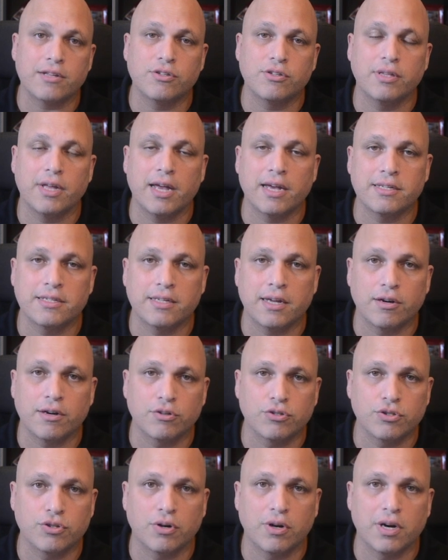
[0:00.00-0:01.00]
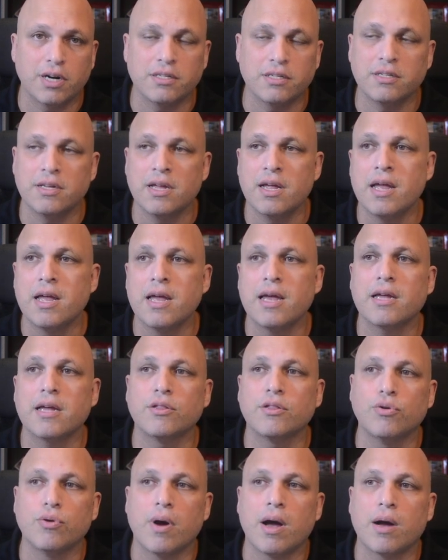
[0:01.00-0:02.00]
to the external source and
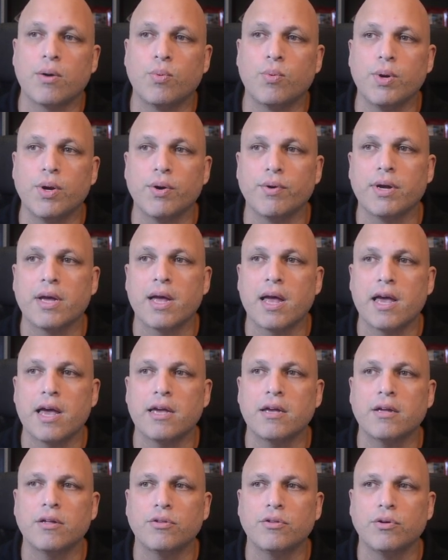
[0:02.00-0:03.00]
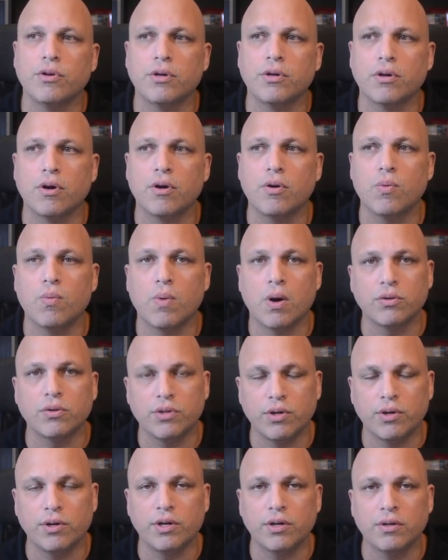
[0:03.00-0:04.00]
do a query. Hey, do you know
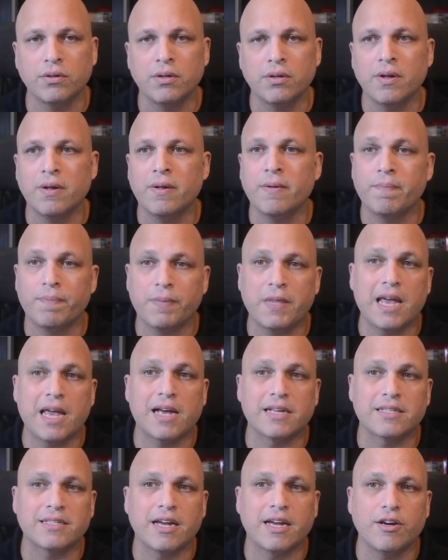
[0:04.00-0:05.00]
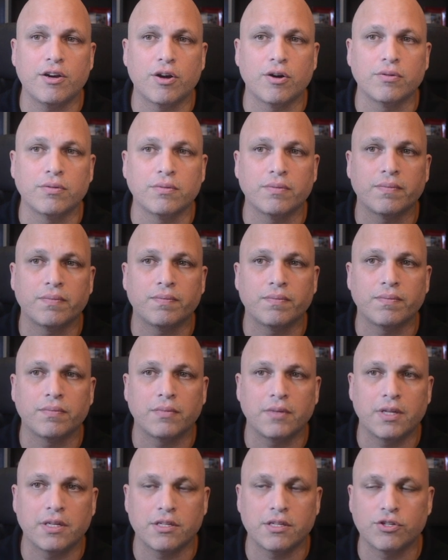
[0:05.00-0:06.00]
Waldurio? Yes, I know.
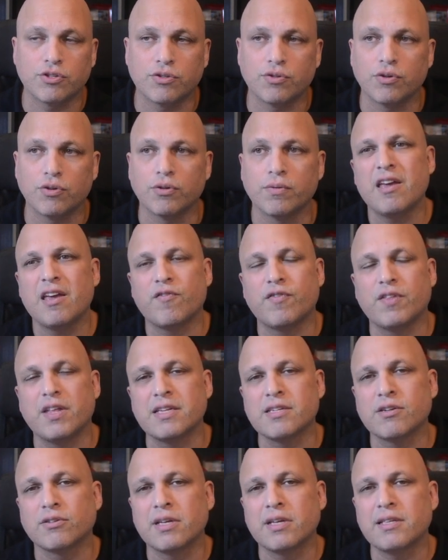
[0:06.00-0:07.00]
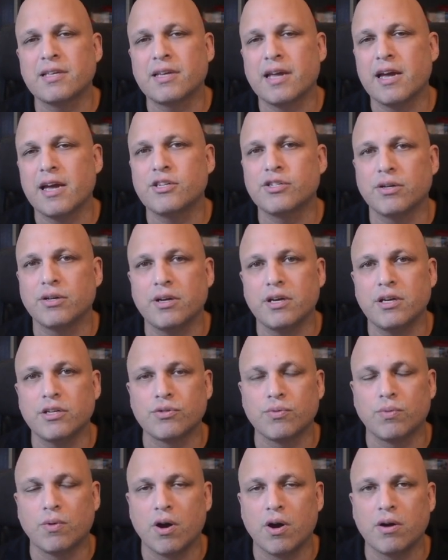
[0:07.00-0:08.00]
This is true. If this authentication
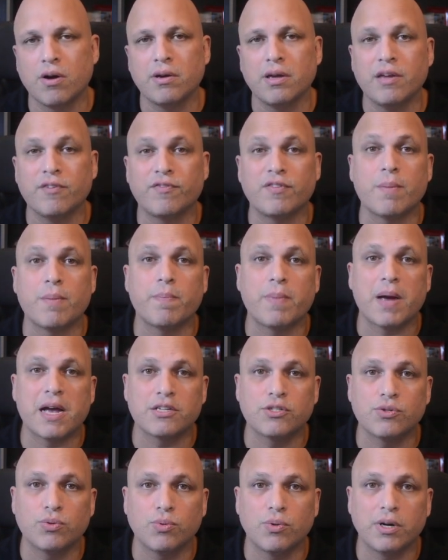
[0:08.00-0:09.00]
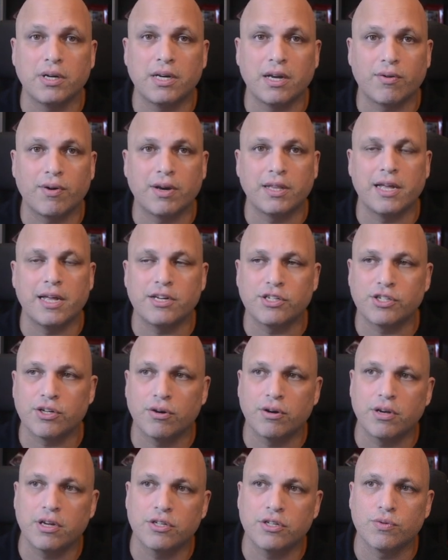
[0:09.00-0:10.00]
is wrong, if the password, the
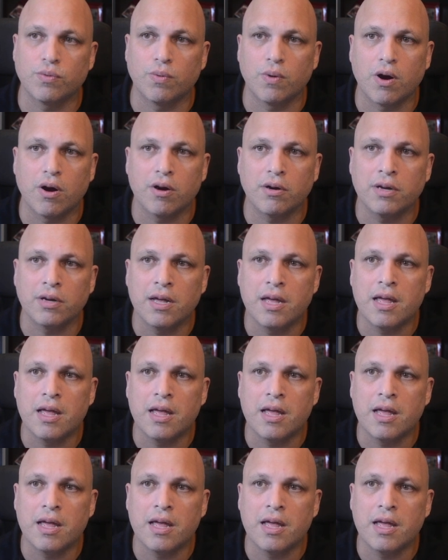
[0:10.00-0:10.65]
credential is wrong,